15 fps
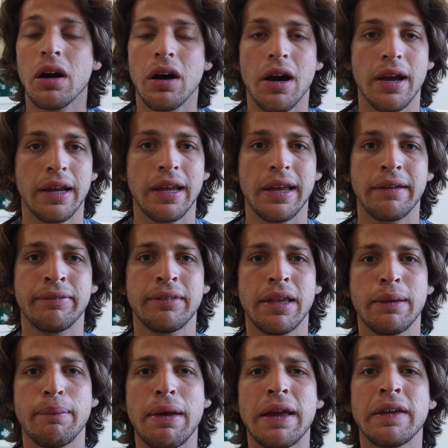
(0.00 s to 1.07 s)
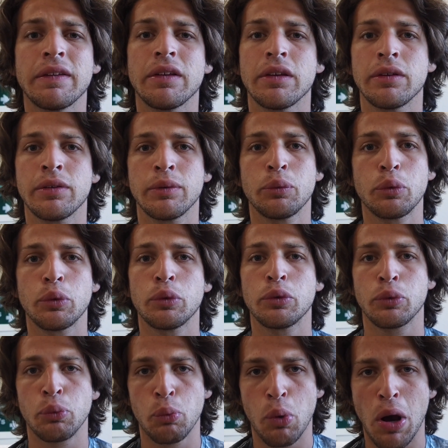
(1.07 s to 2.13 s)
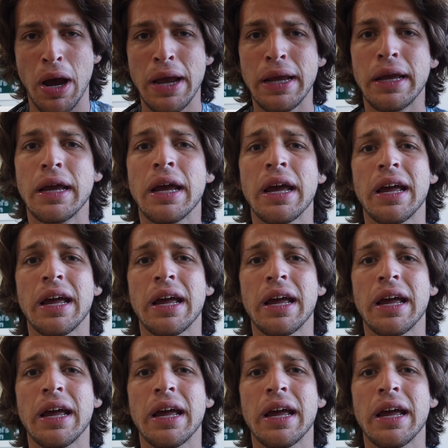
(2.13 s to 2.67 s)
Like, if they made this swoosh white